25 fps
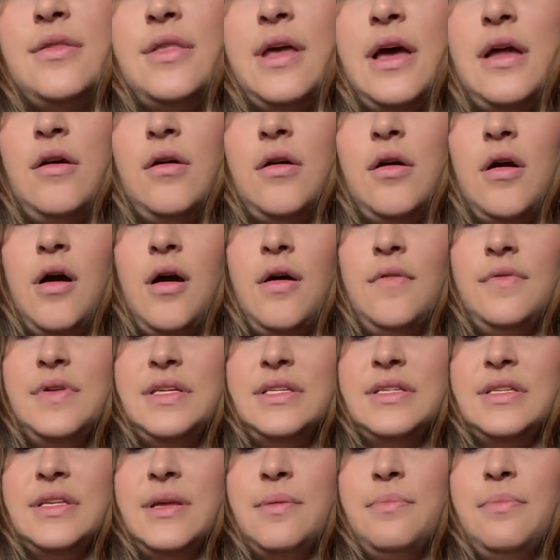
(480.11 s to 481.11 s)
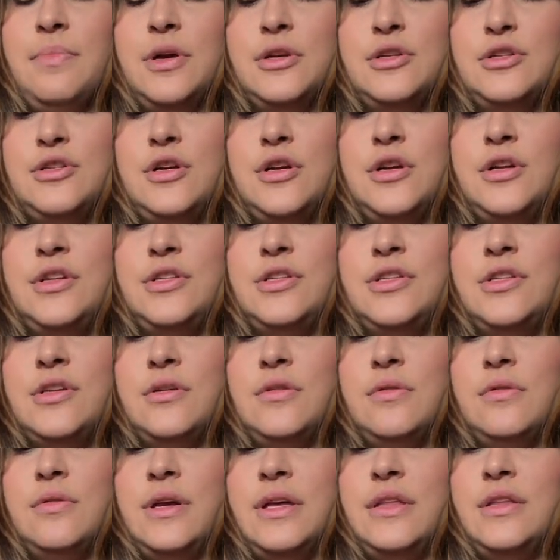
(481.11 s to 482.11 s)
that are obviously butchered.
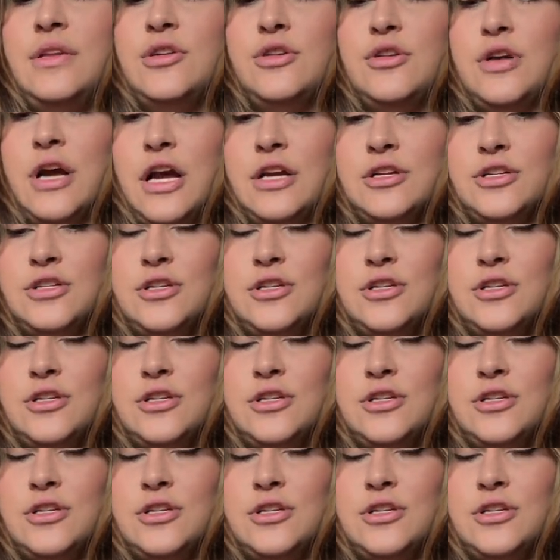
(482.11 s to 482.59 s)
So in the trash